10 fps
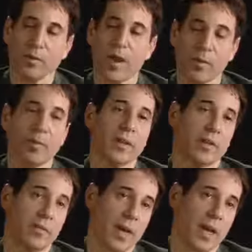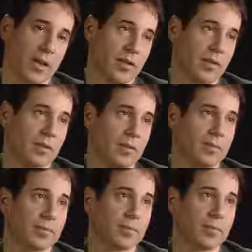and probably the best,
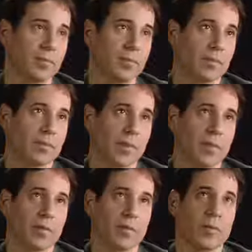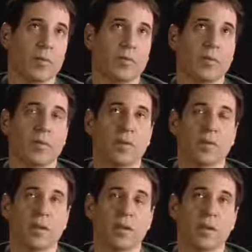therefore,
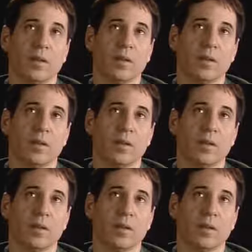were